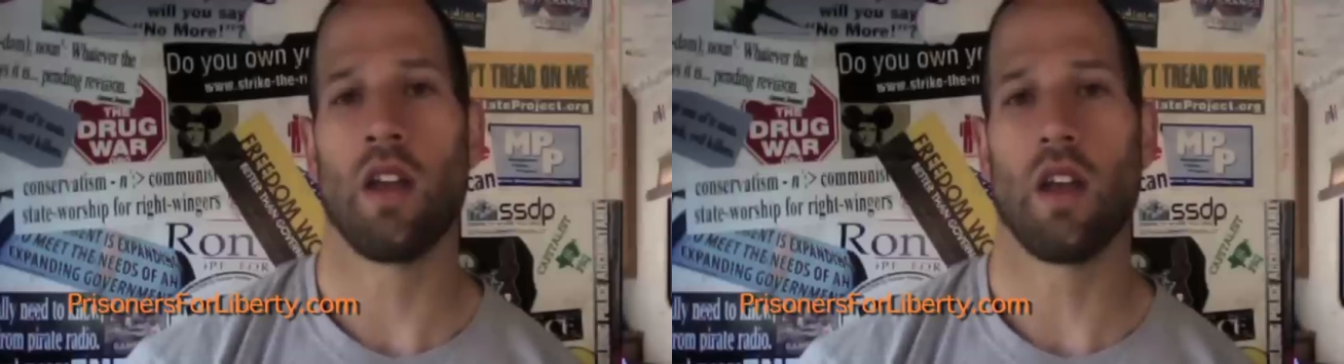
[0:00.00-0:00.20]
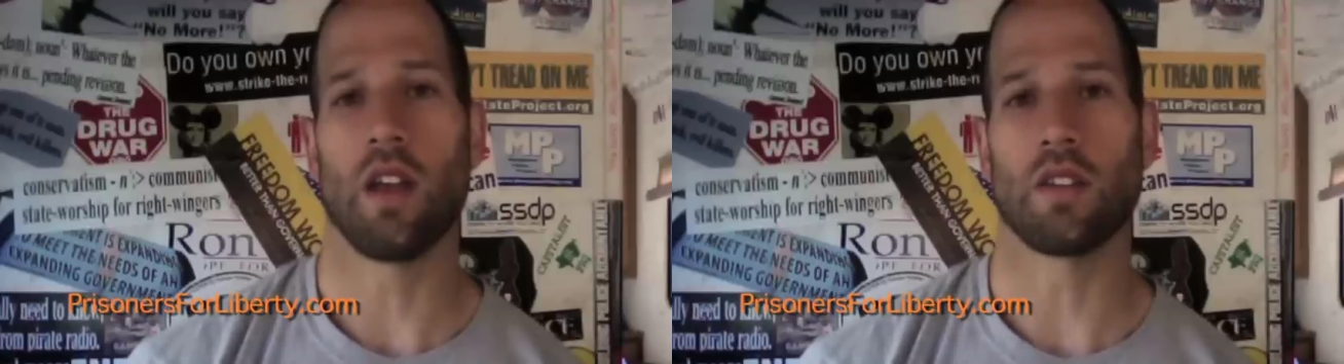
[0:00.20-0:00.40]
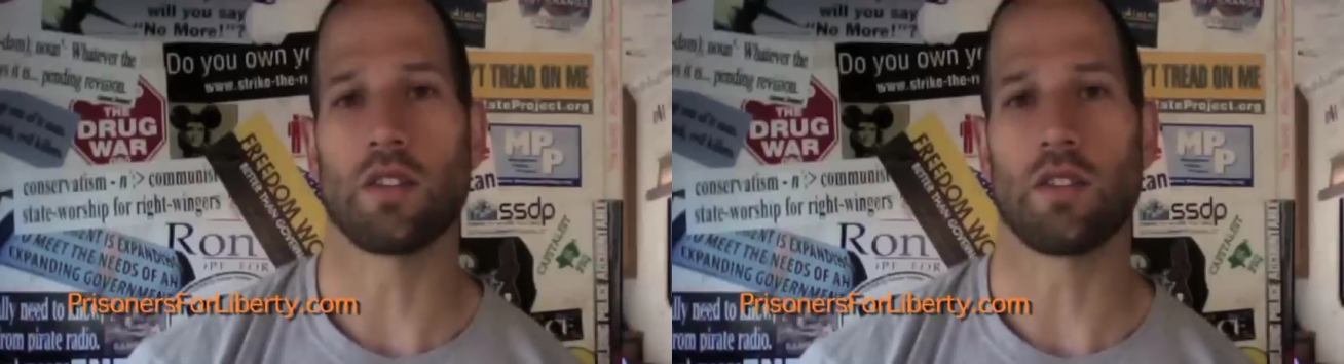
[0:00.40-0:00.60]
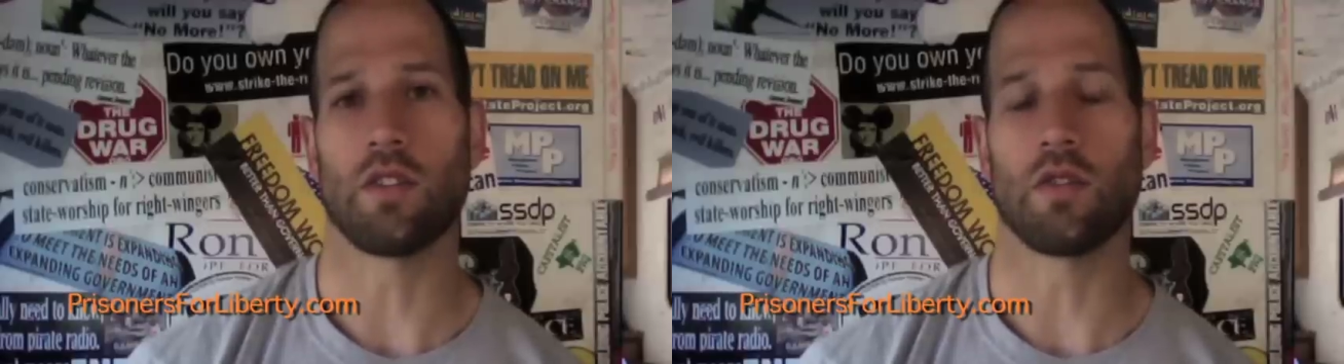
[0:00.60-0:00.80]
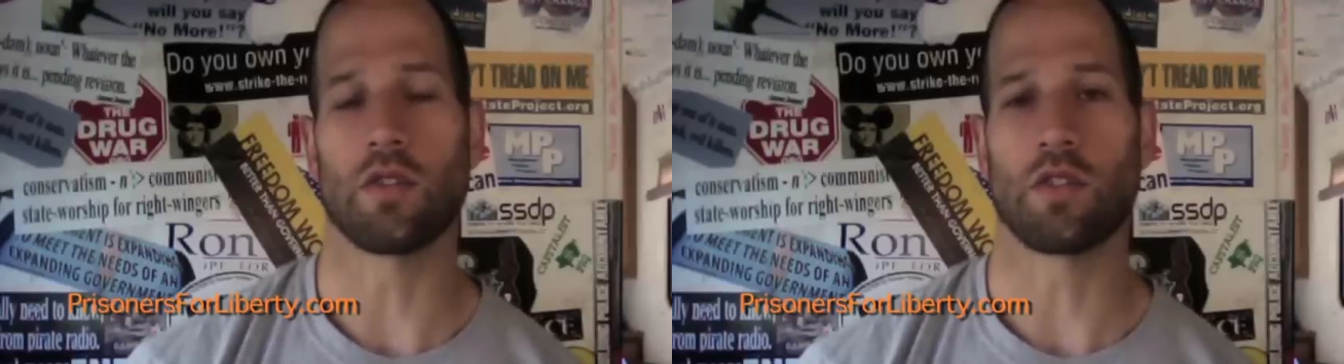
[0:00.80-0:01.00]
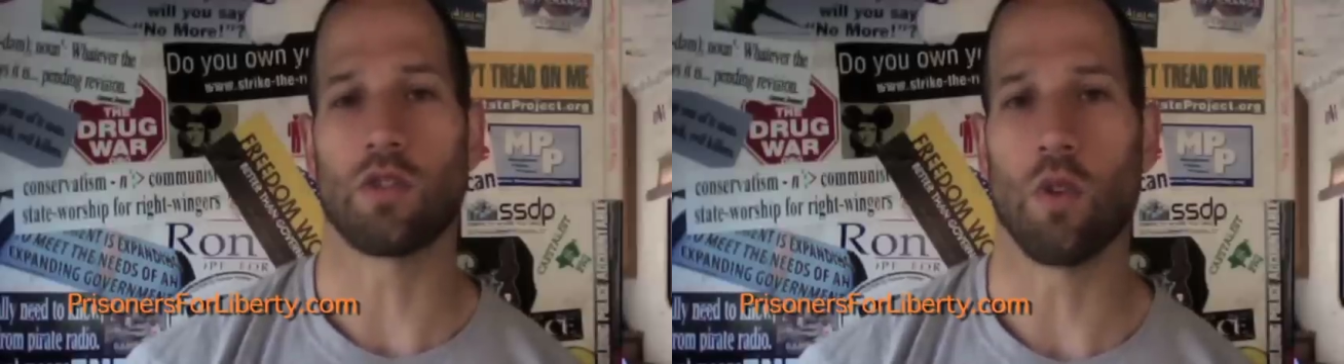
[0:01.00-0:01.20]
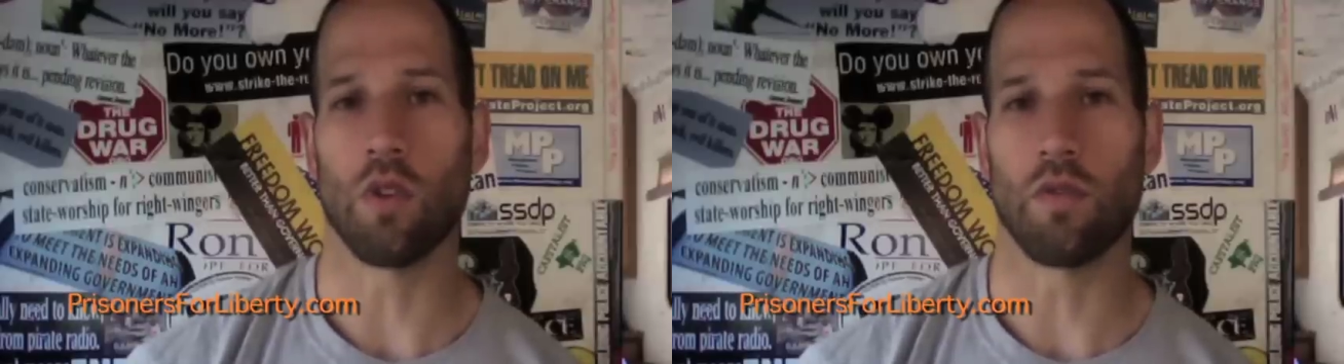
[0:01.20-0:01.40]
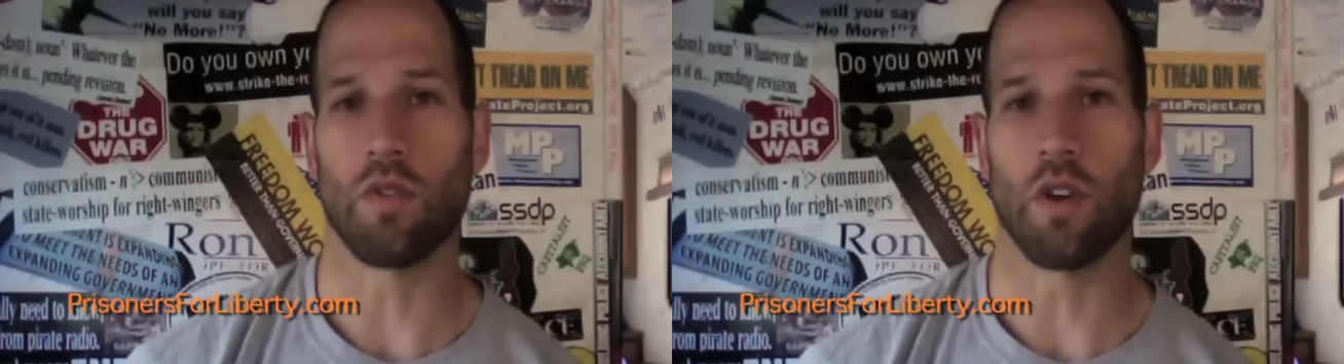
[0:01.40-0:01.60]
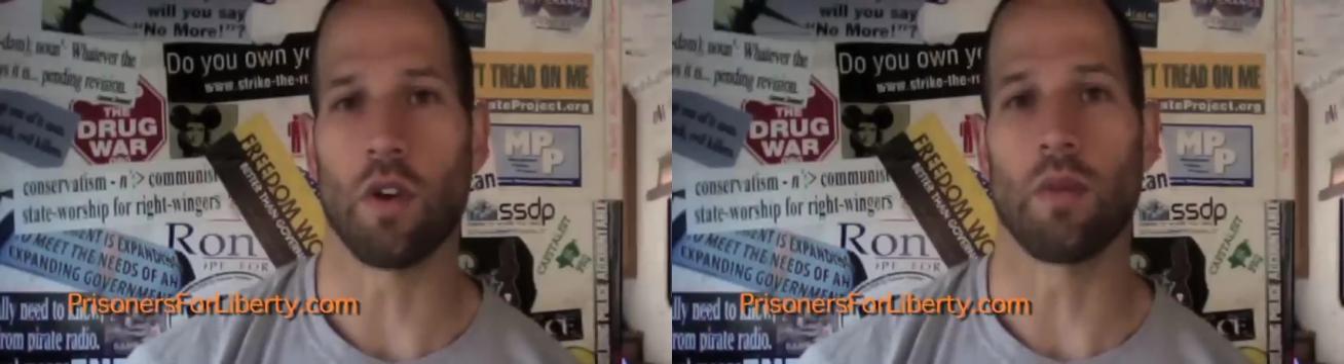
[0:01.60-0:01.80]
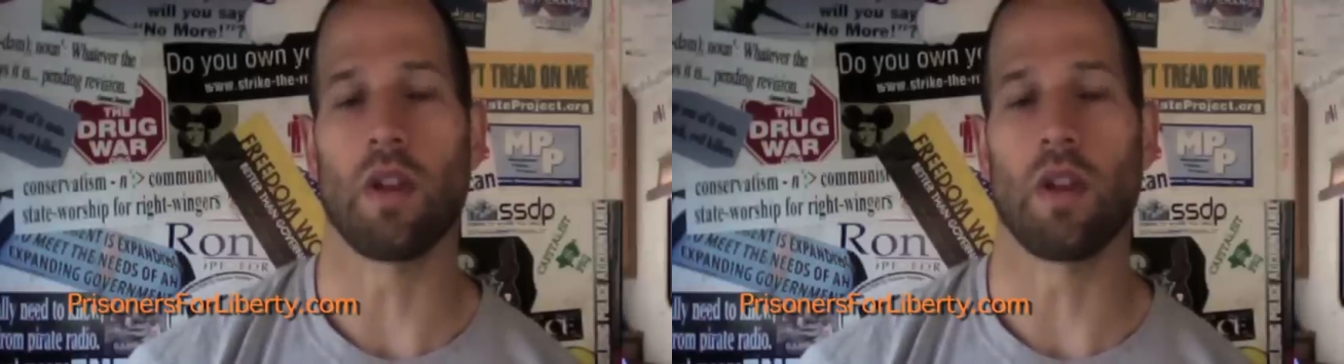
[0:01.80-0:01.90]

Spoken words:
as they're stolen from